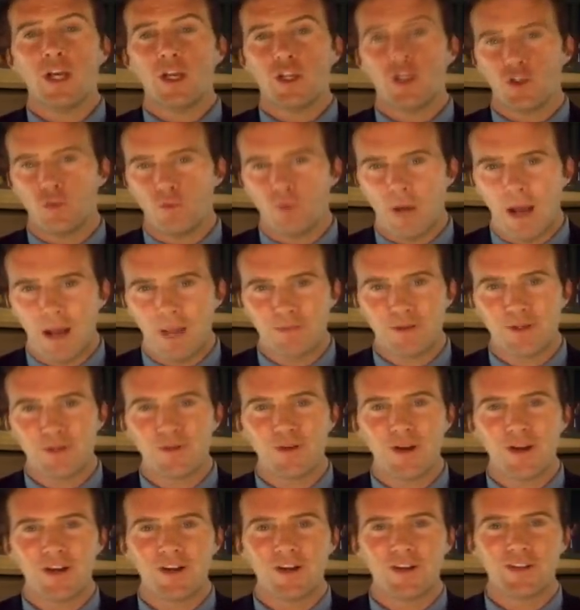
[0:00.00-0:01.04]
you wrap it
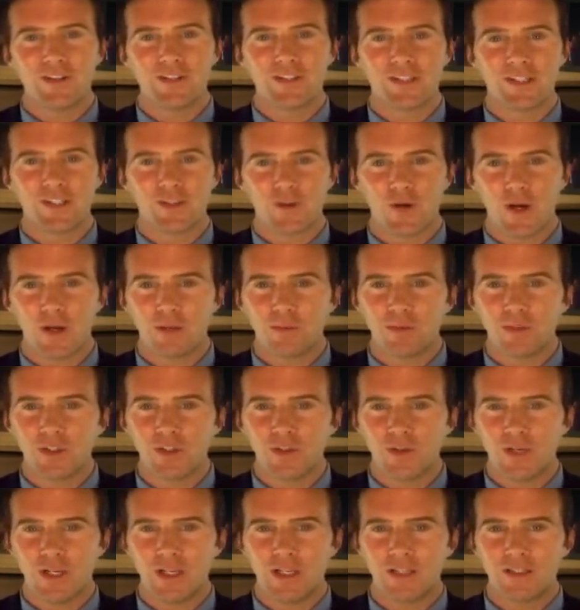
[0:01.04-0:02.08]
around all these incredible
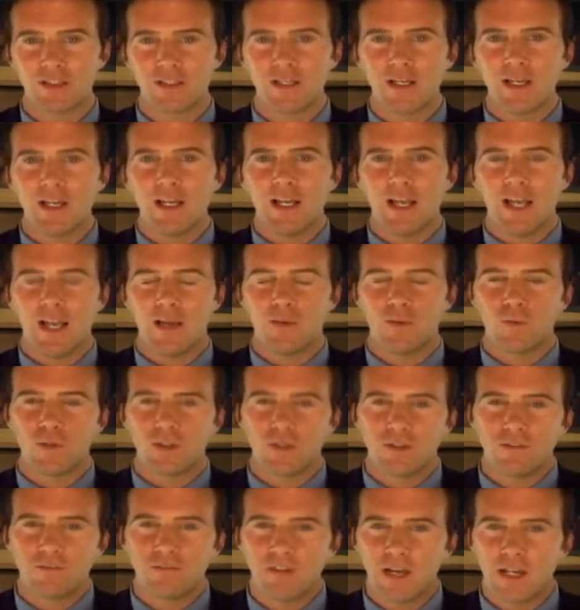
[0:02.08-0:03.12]
ingredients, and with
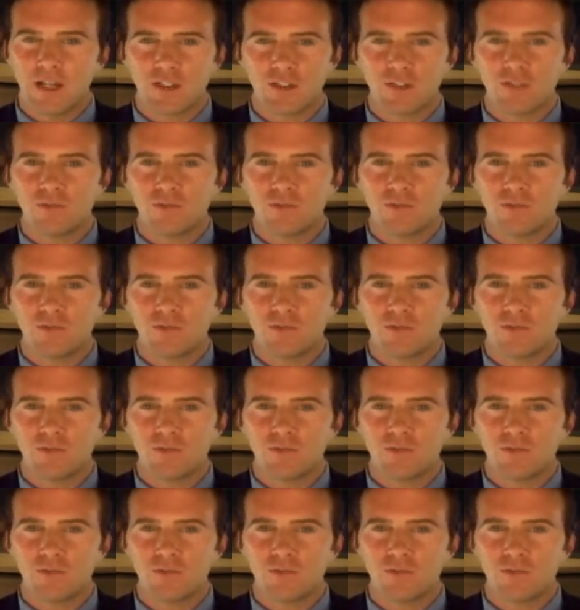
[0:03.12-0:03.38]
the facial